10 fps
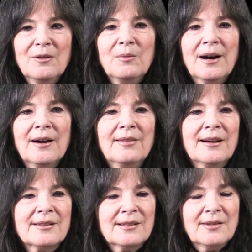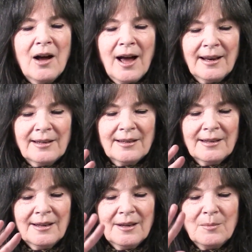where there's not
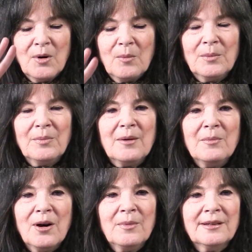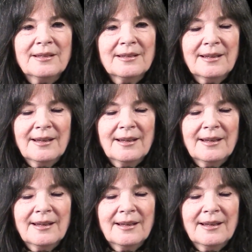moment by moment